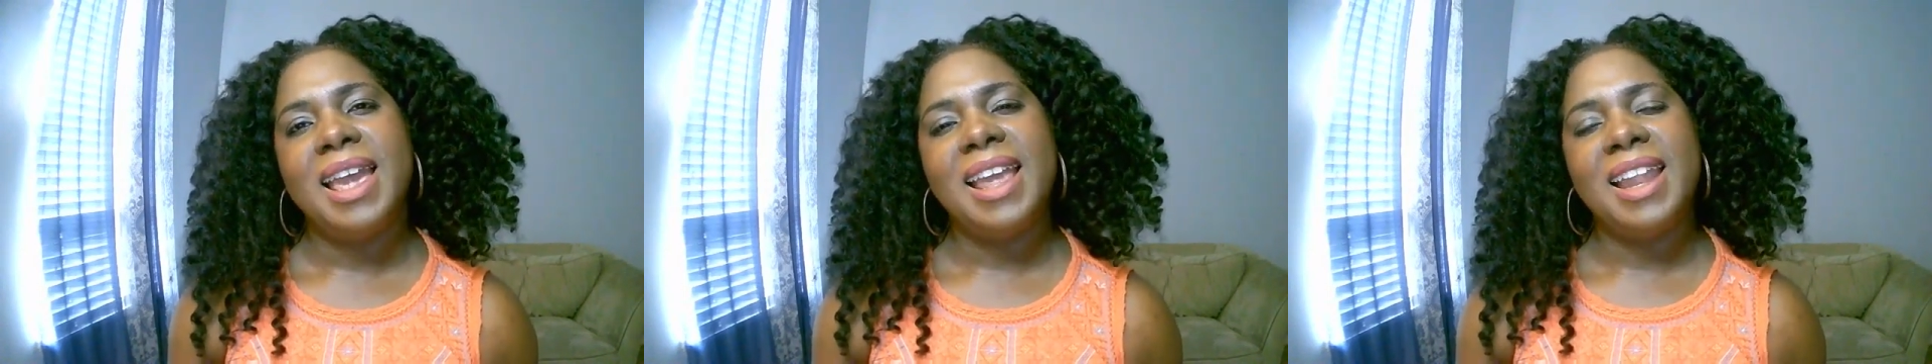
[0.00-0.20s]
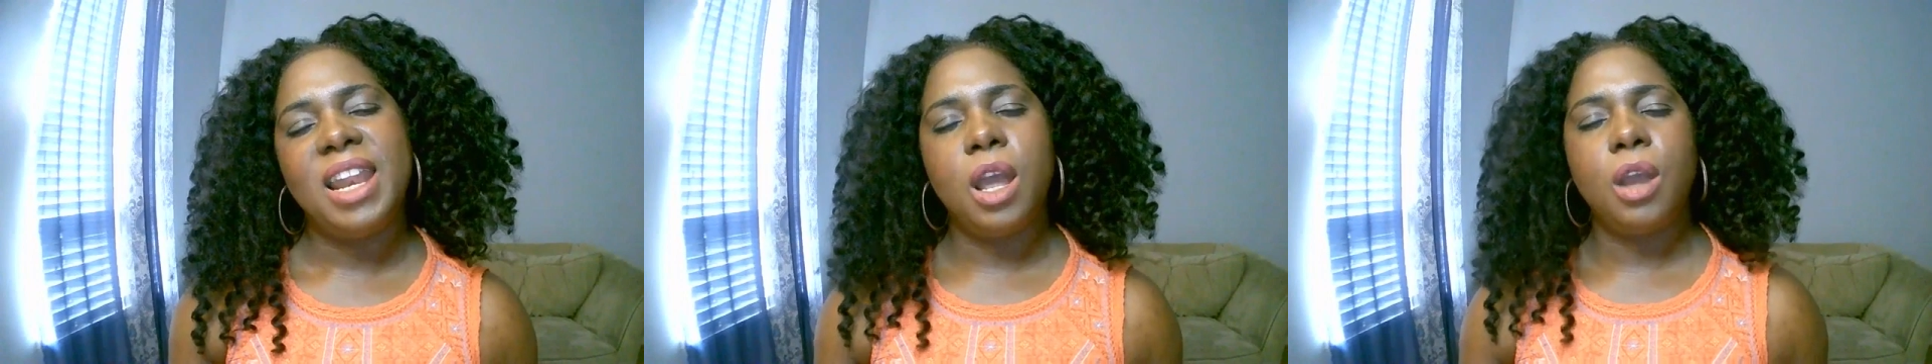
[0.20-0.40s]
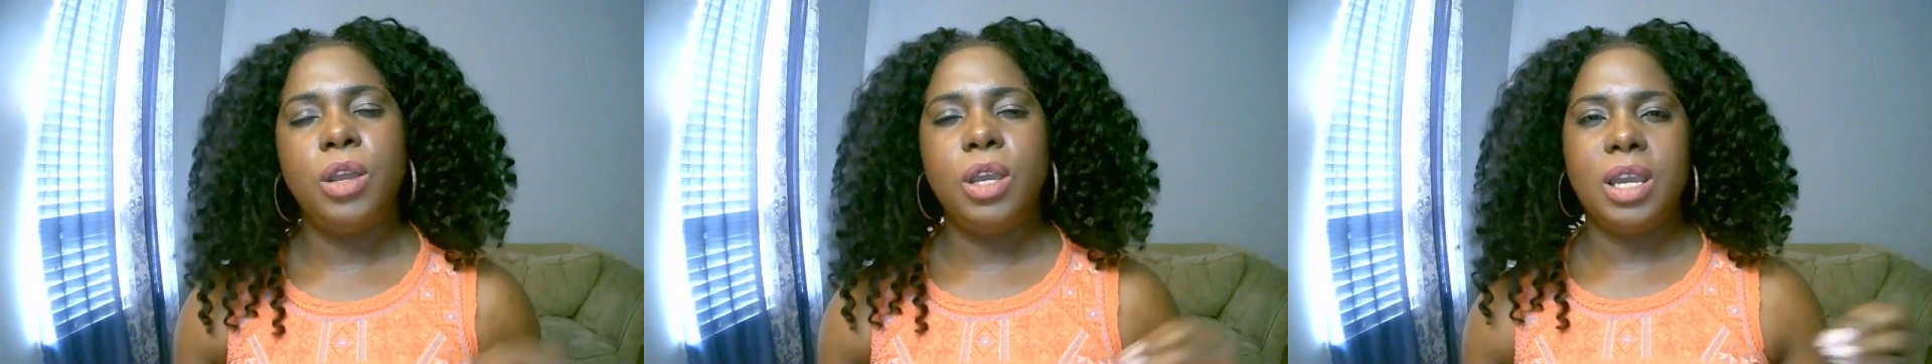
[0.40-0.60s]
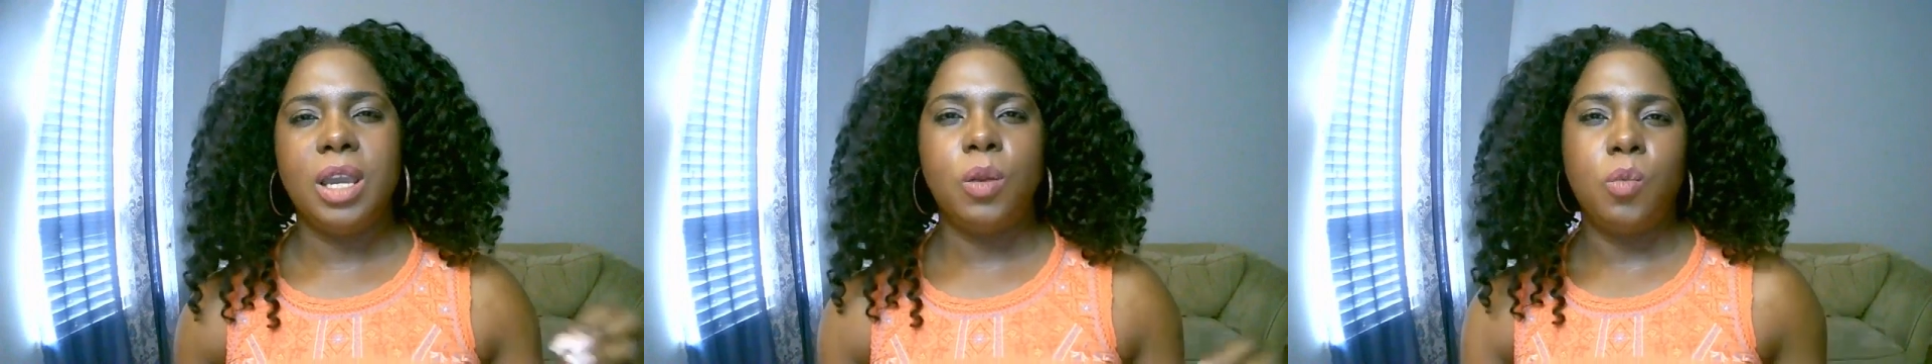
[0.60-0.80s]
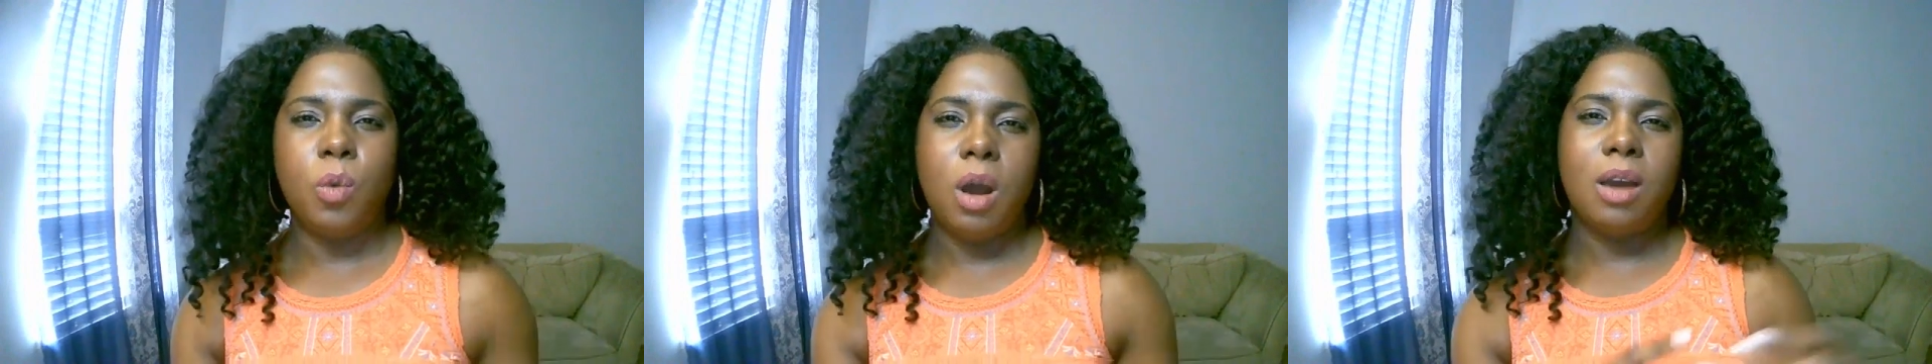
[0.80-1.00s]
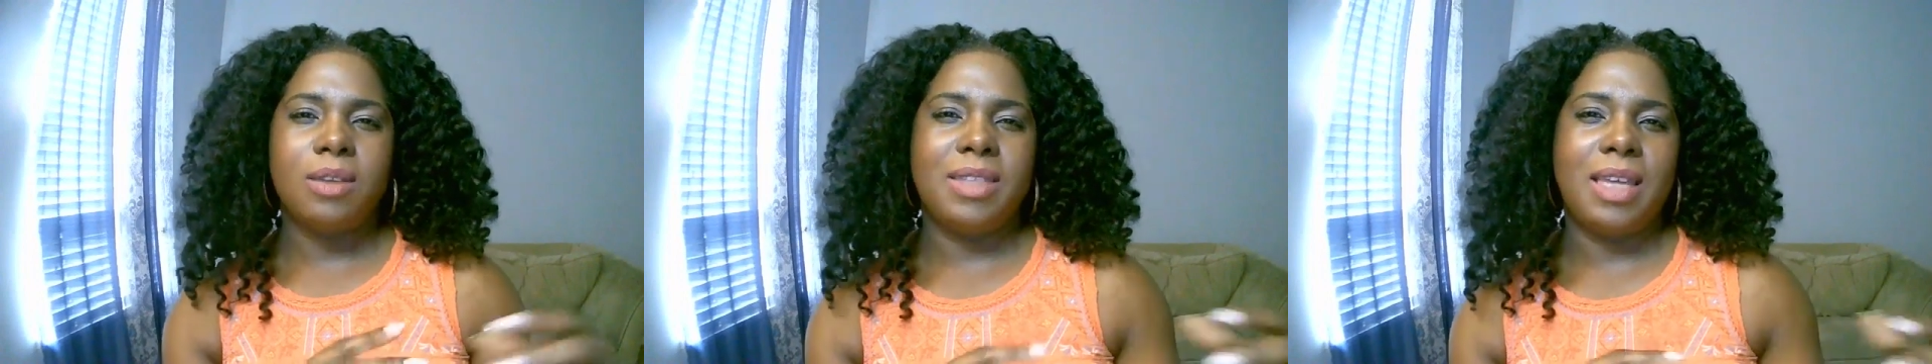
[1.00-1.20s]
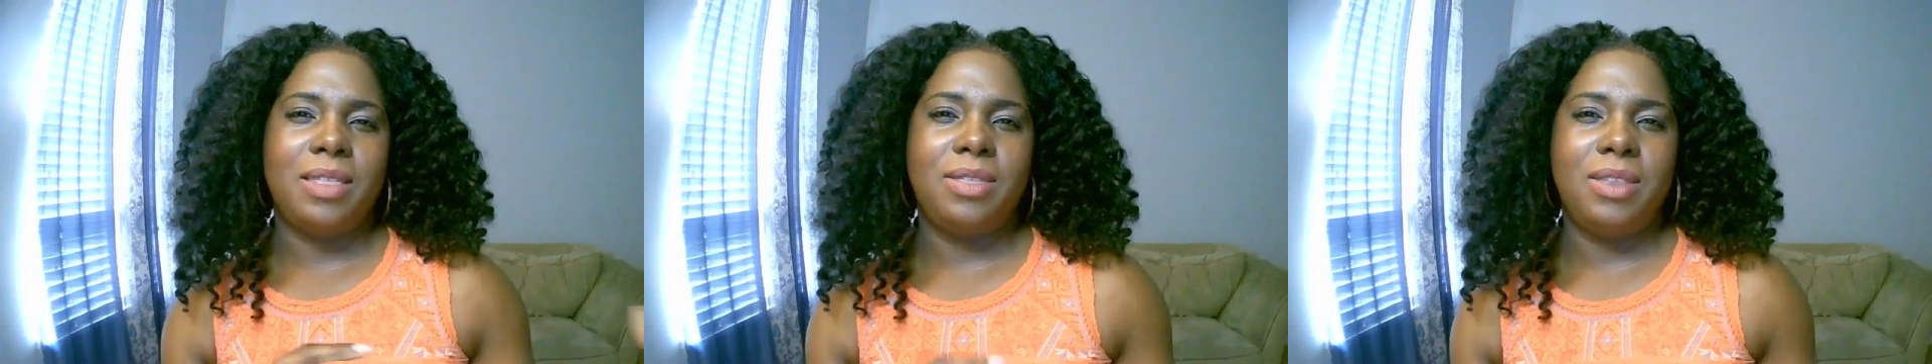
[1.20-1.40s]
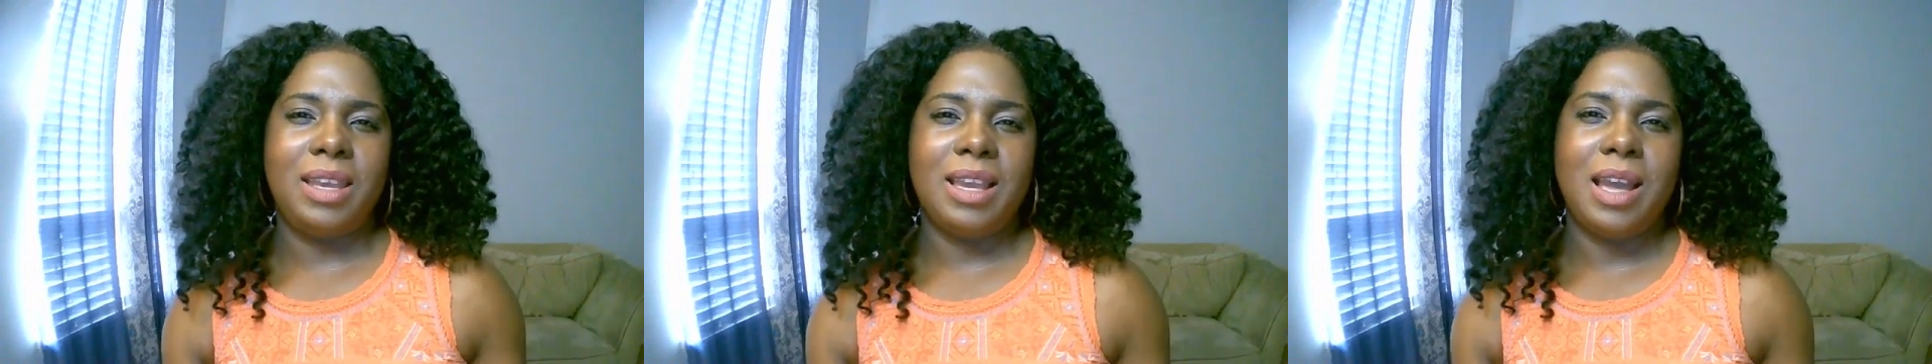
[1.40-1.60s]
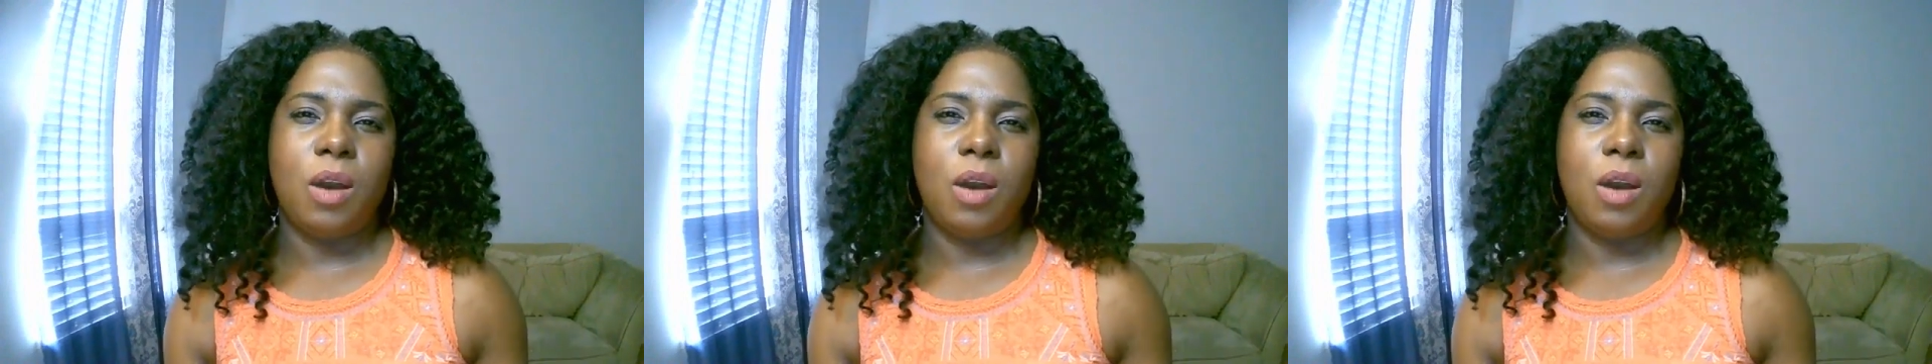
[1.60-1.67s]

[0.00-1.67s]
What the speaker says: And now you can walk that thing